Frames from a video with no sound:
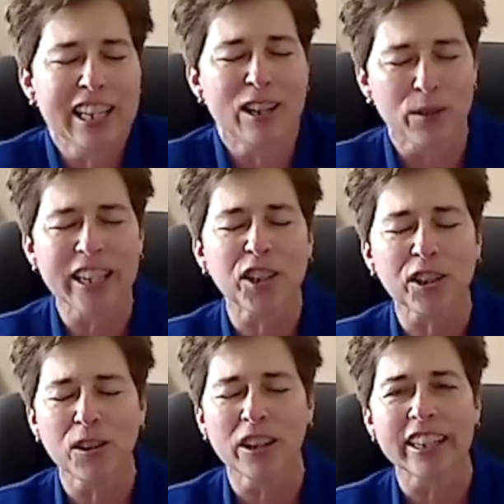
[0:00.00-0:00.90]

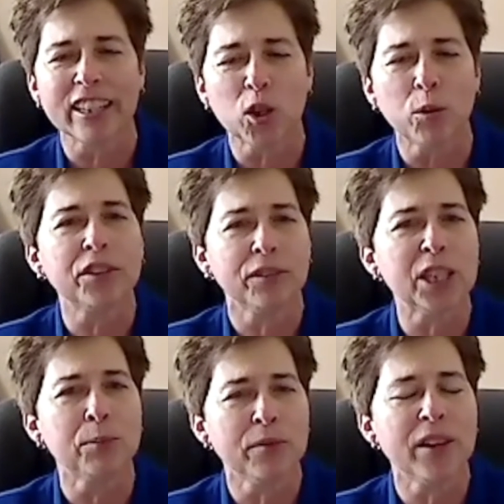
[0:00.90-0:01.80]
internally. So it's
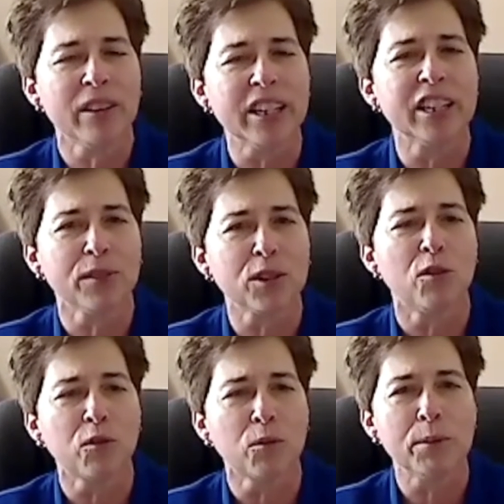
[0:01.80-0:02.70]
been very difficult for me.